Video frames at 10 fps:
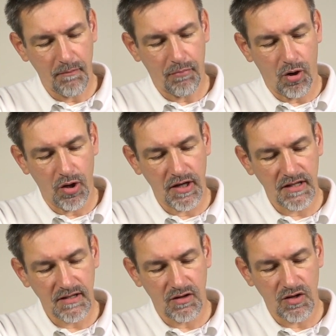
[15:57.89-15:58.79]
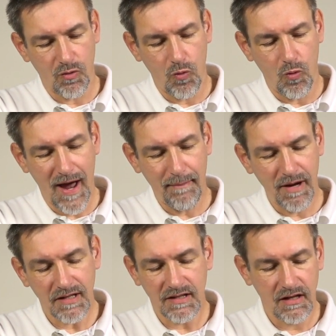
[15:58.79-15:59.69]
point
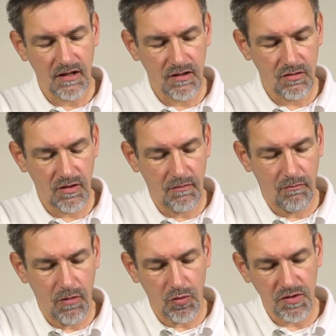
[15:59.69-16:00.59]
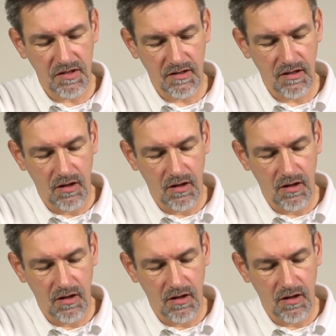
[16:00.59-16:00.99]
rabbit, to the most